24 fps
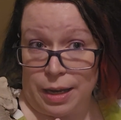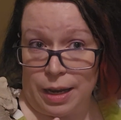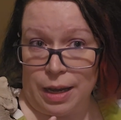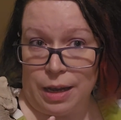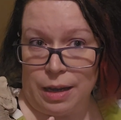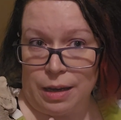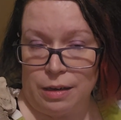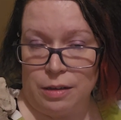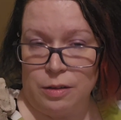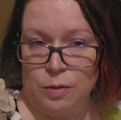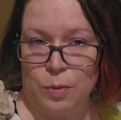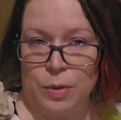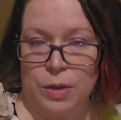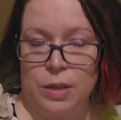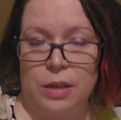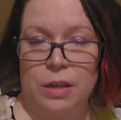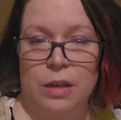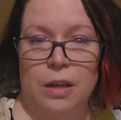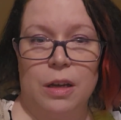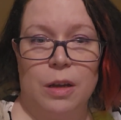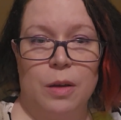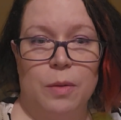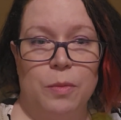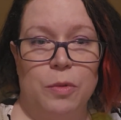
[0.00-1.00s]
eggs, but
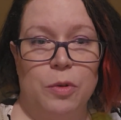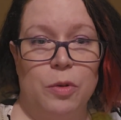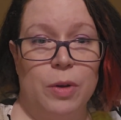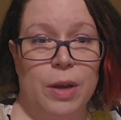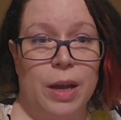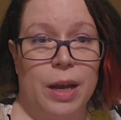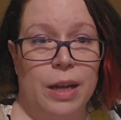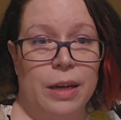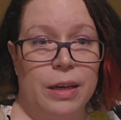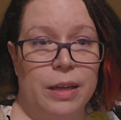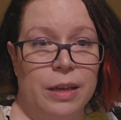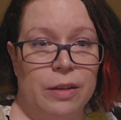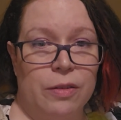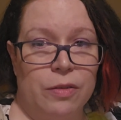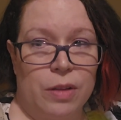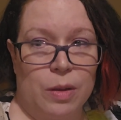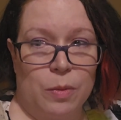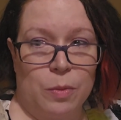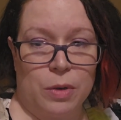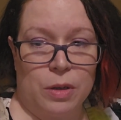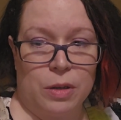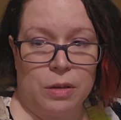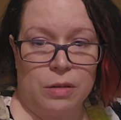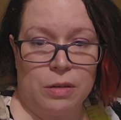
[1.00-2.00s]
you can give
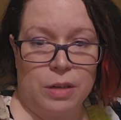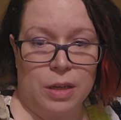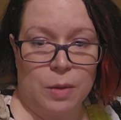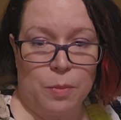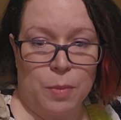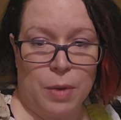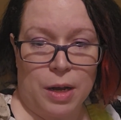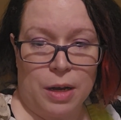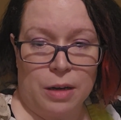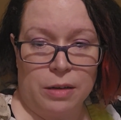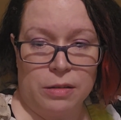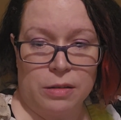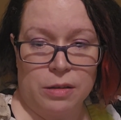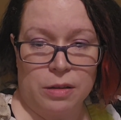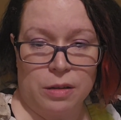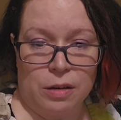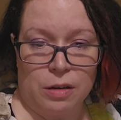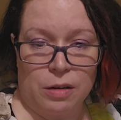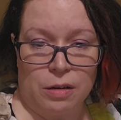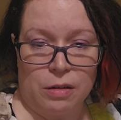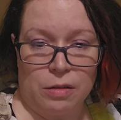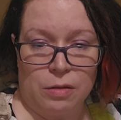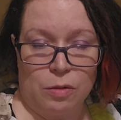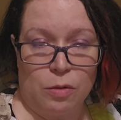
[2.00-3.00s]
them a dig box in
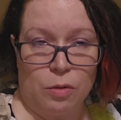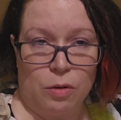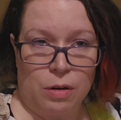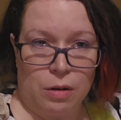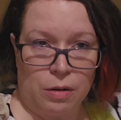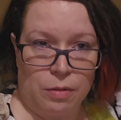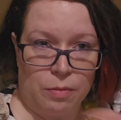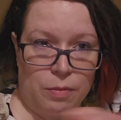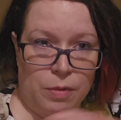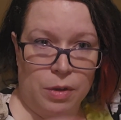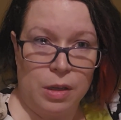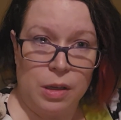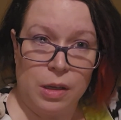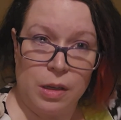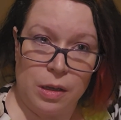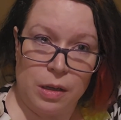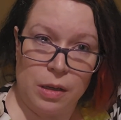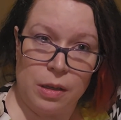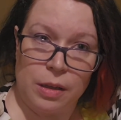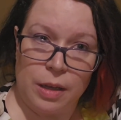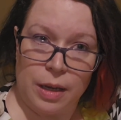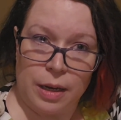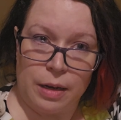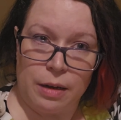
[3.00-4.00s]
there, or
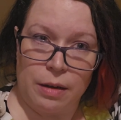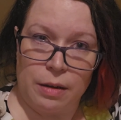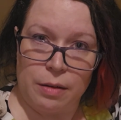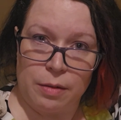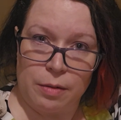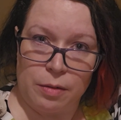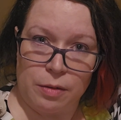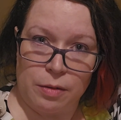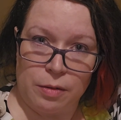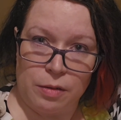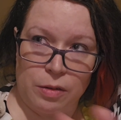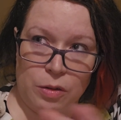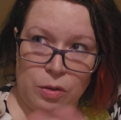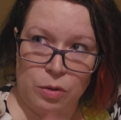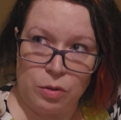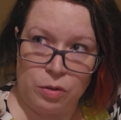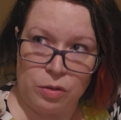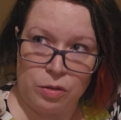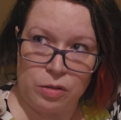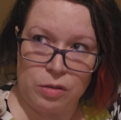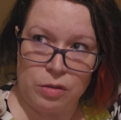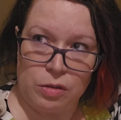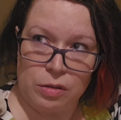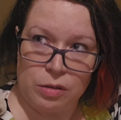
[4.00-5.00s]
like a
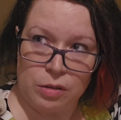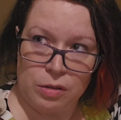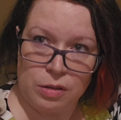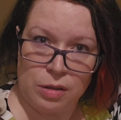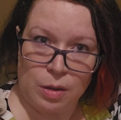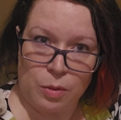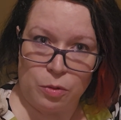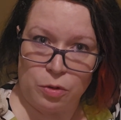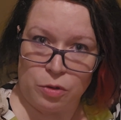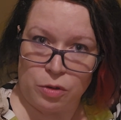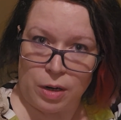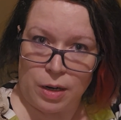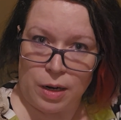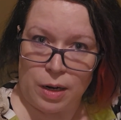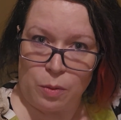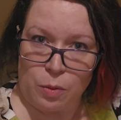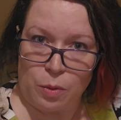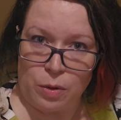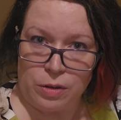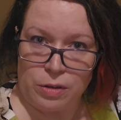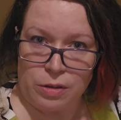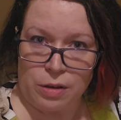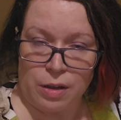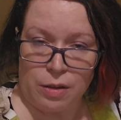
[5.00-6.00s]
loose substrate on
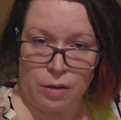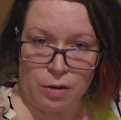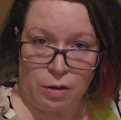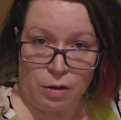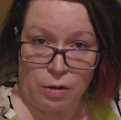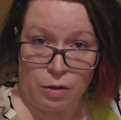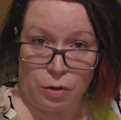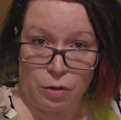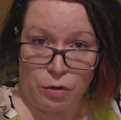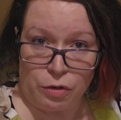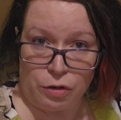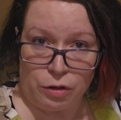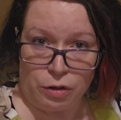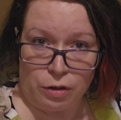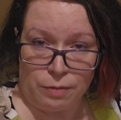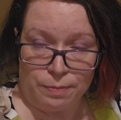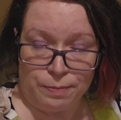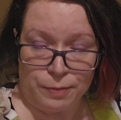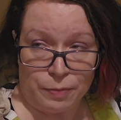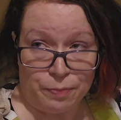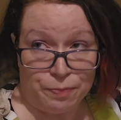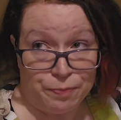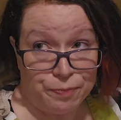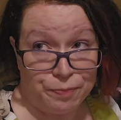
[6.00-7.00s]
one side of their enclosure
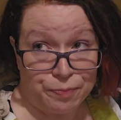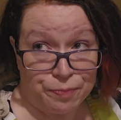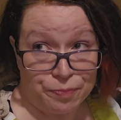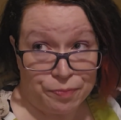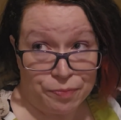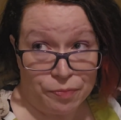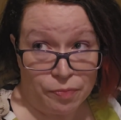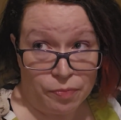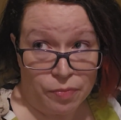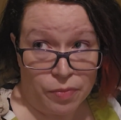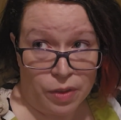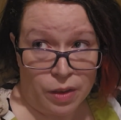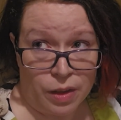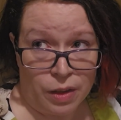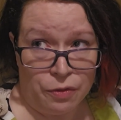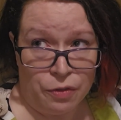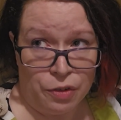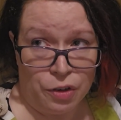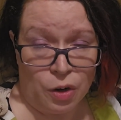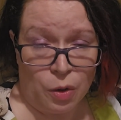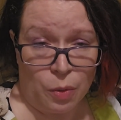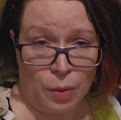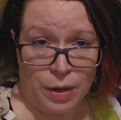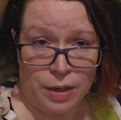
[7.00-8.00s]
if
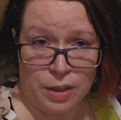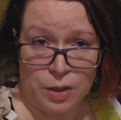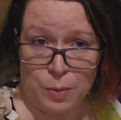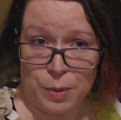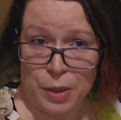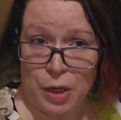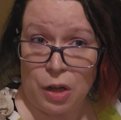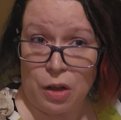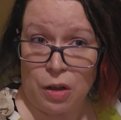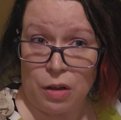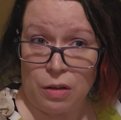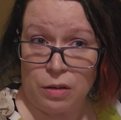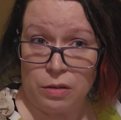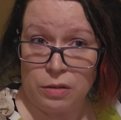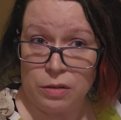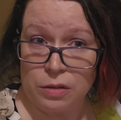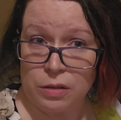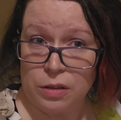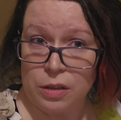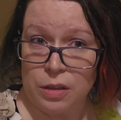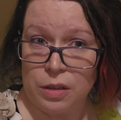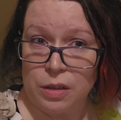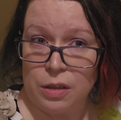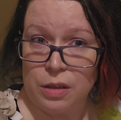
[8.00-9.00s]
you don't want it to be all
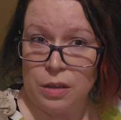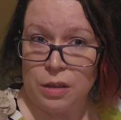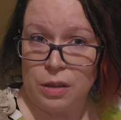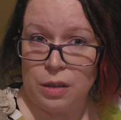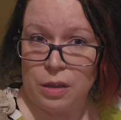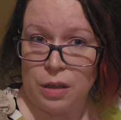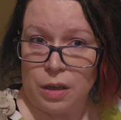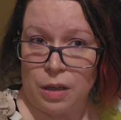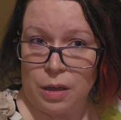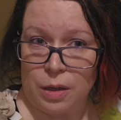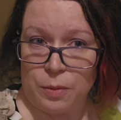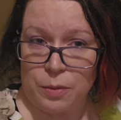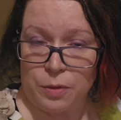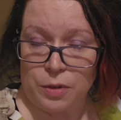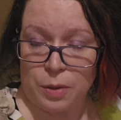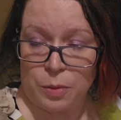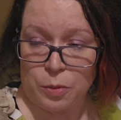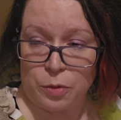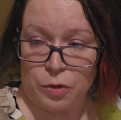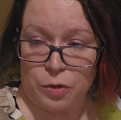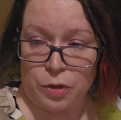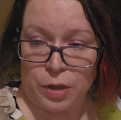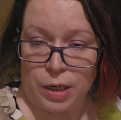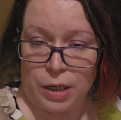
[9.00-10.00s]

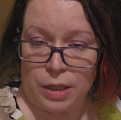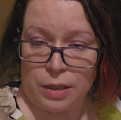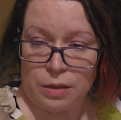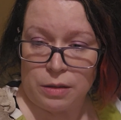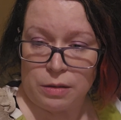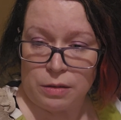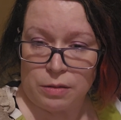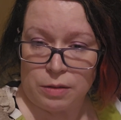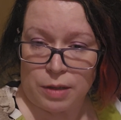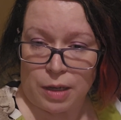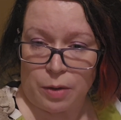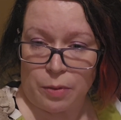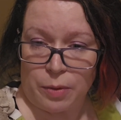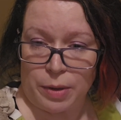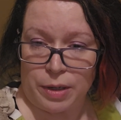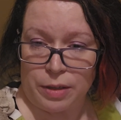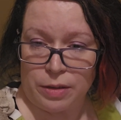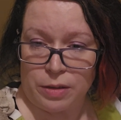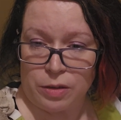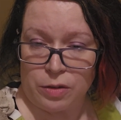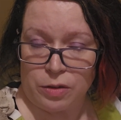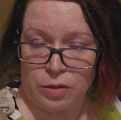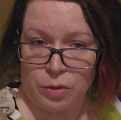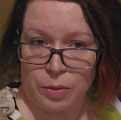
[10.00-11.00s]
substrate. That way
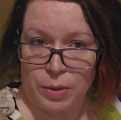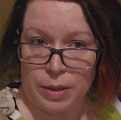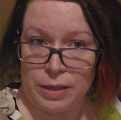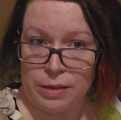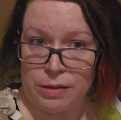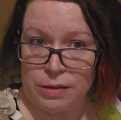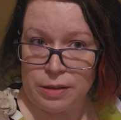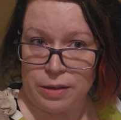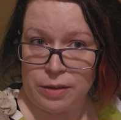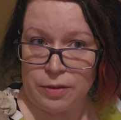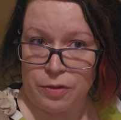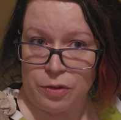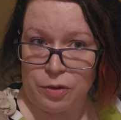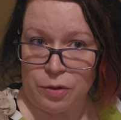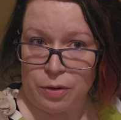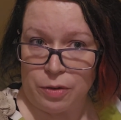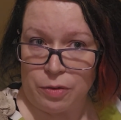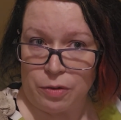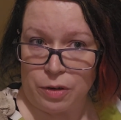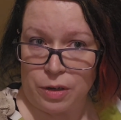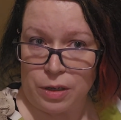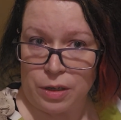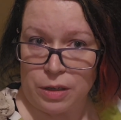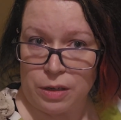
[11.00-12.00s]
it's also easy if you
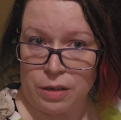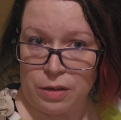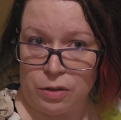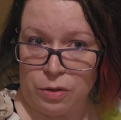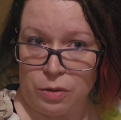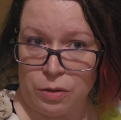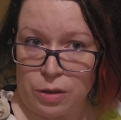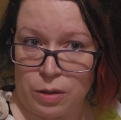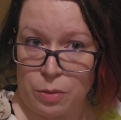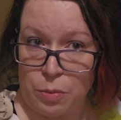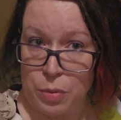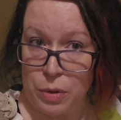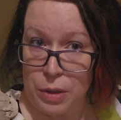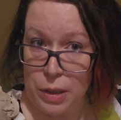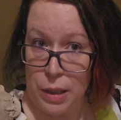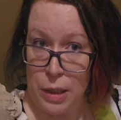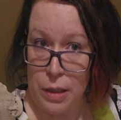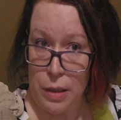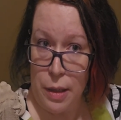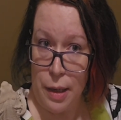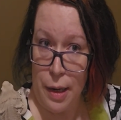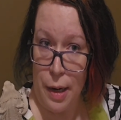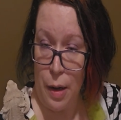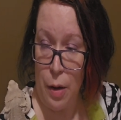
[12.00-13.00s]
ever need to do a complete
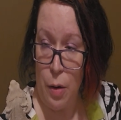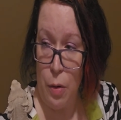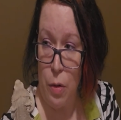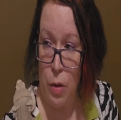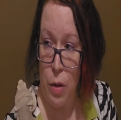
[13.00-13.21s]
clean out.